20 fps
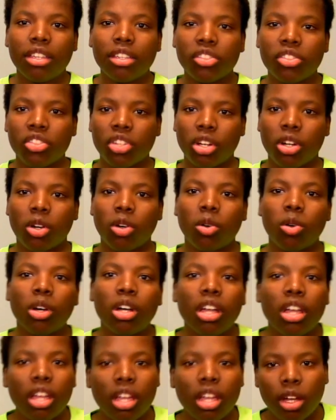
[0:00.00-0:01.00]
So
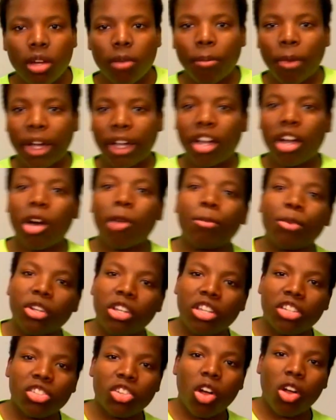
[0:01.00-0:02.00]
my
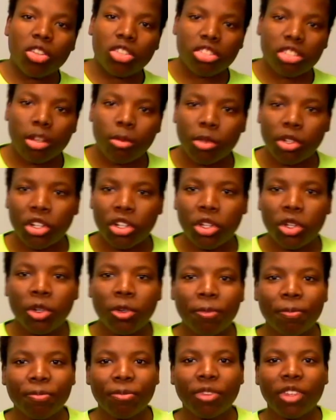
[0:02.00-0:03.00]
company is called Someone New.